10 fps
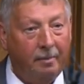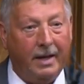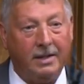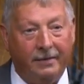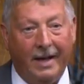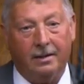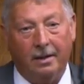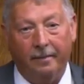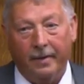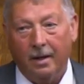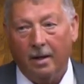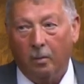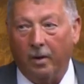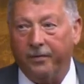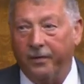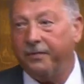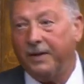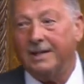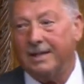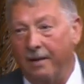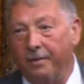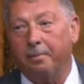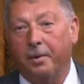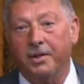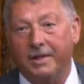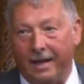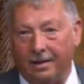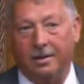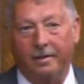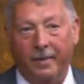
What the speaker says: by Savanta, where 57%